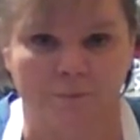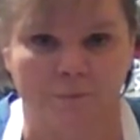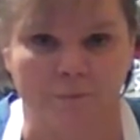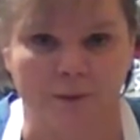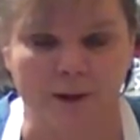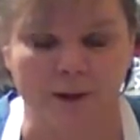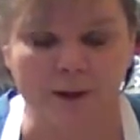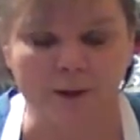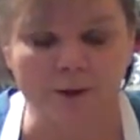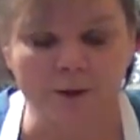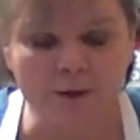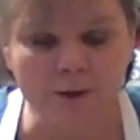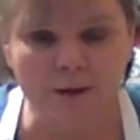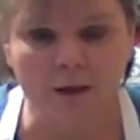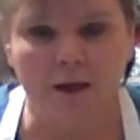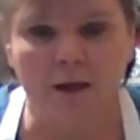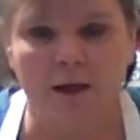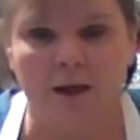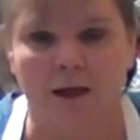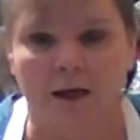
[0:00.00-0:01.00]
beaters,
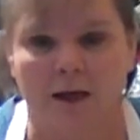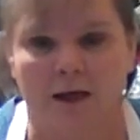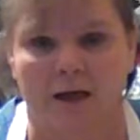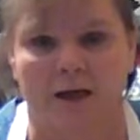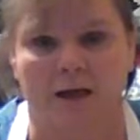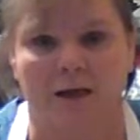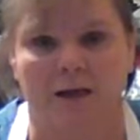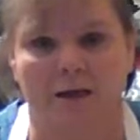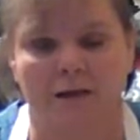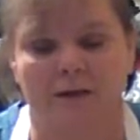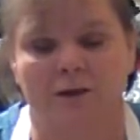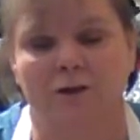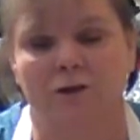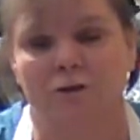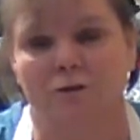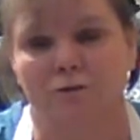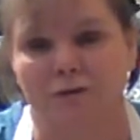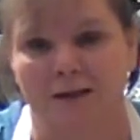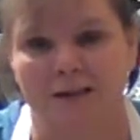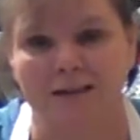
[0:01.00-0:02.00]
and it
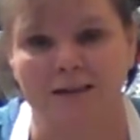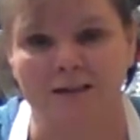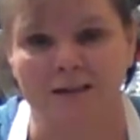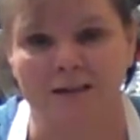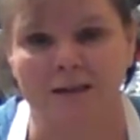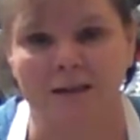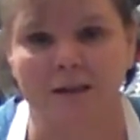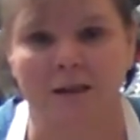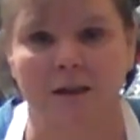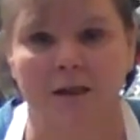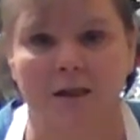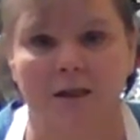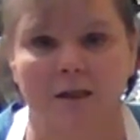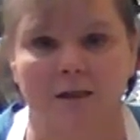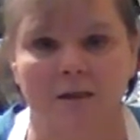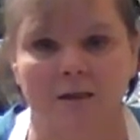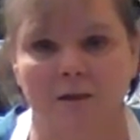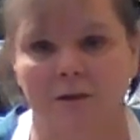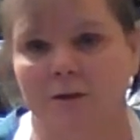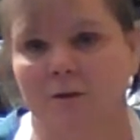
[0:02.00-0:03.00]
shreds it,
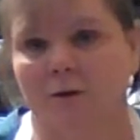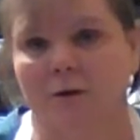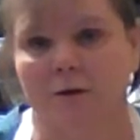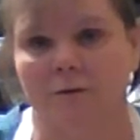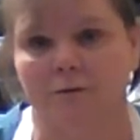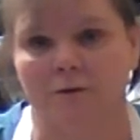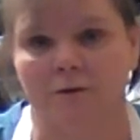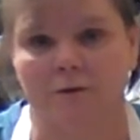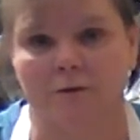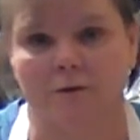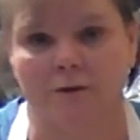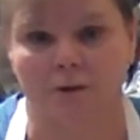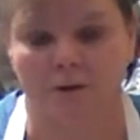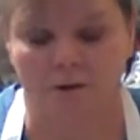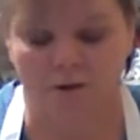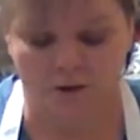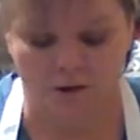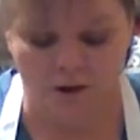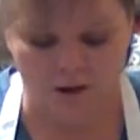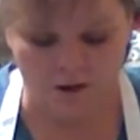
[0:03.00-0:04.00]
and you don't have to do the
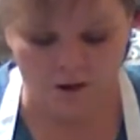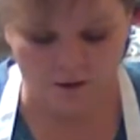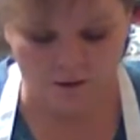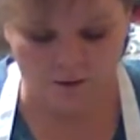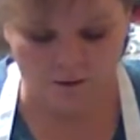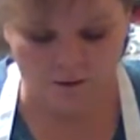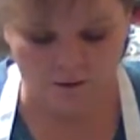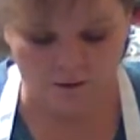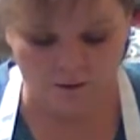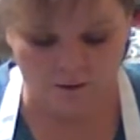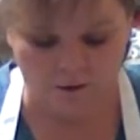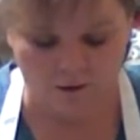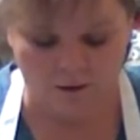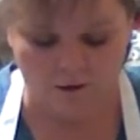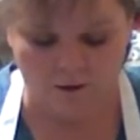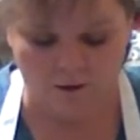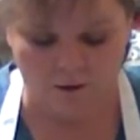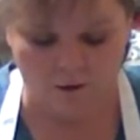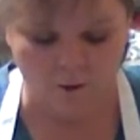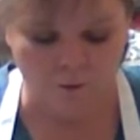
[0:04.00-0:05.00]
chicken
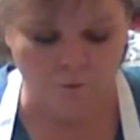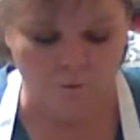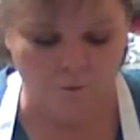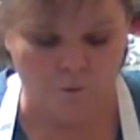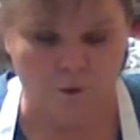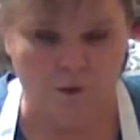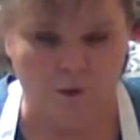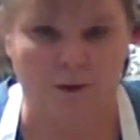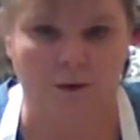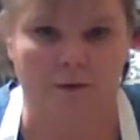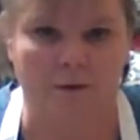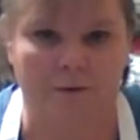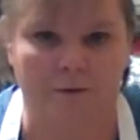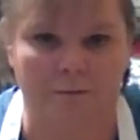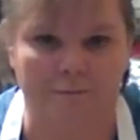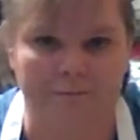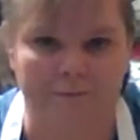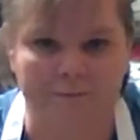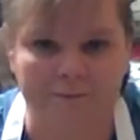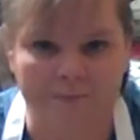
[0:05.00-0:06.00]
the 2-fork
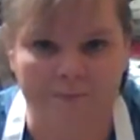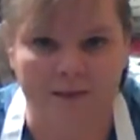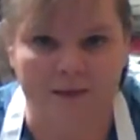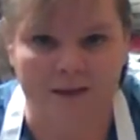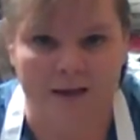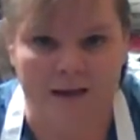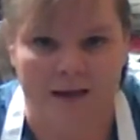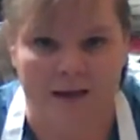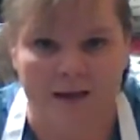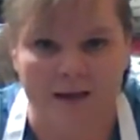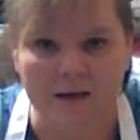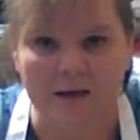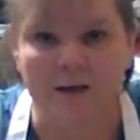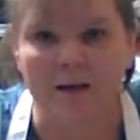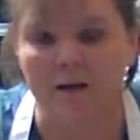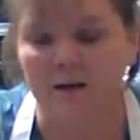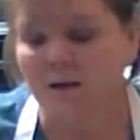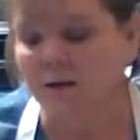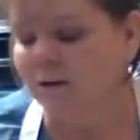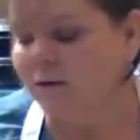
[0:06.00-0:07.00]
thing,
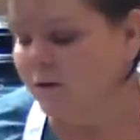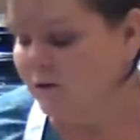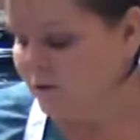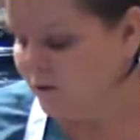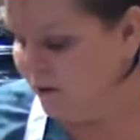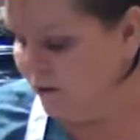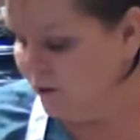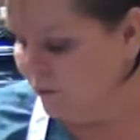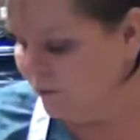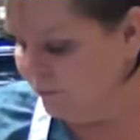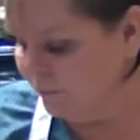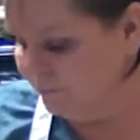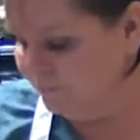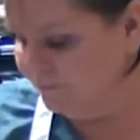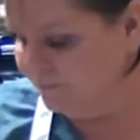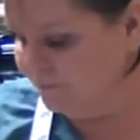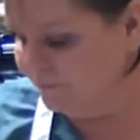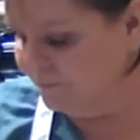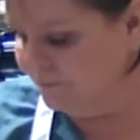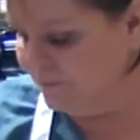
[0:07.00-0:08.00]
so
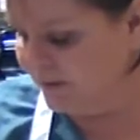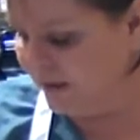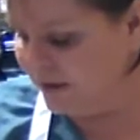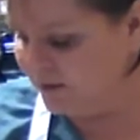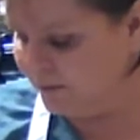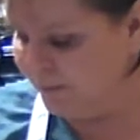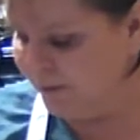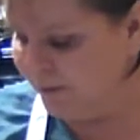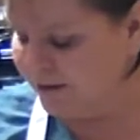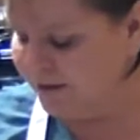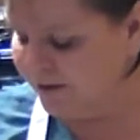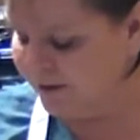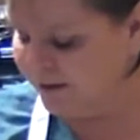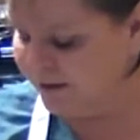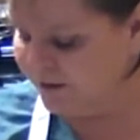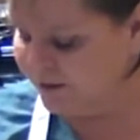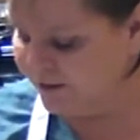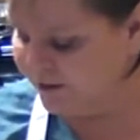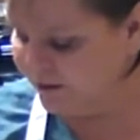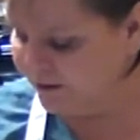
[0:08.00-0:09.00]
it's much
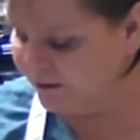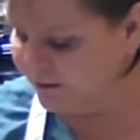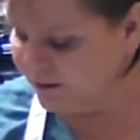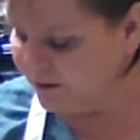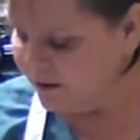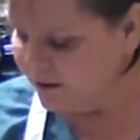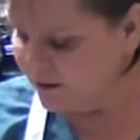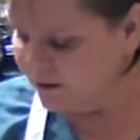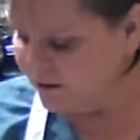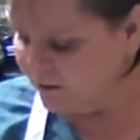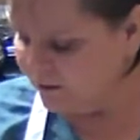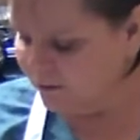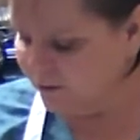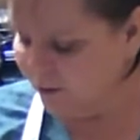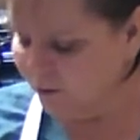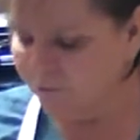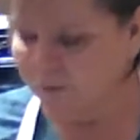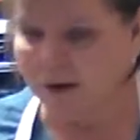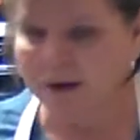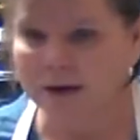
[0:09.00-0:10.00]
easier.
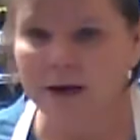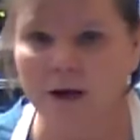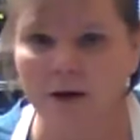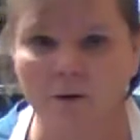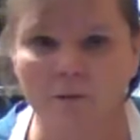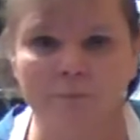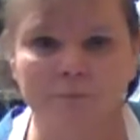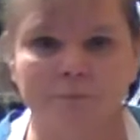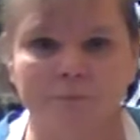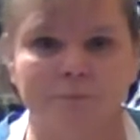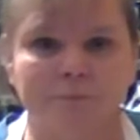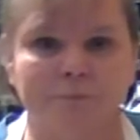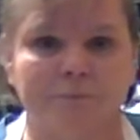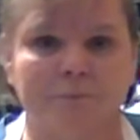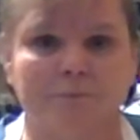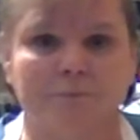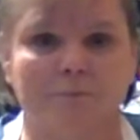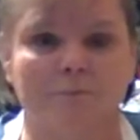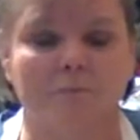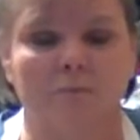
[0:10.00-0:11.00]
So right now
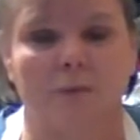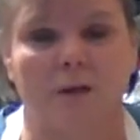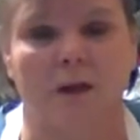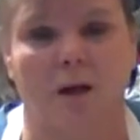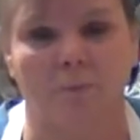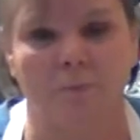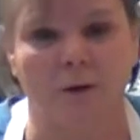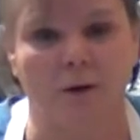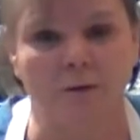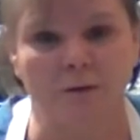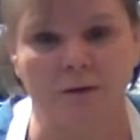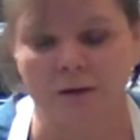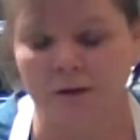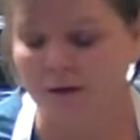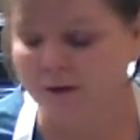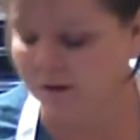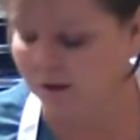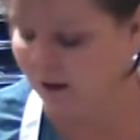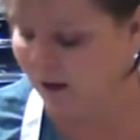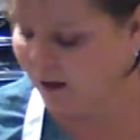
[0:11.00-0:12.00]
I'm
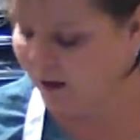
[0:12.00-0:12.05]
melting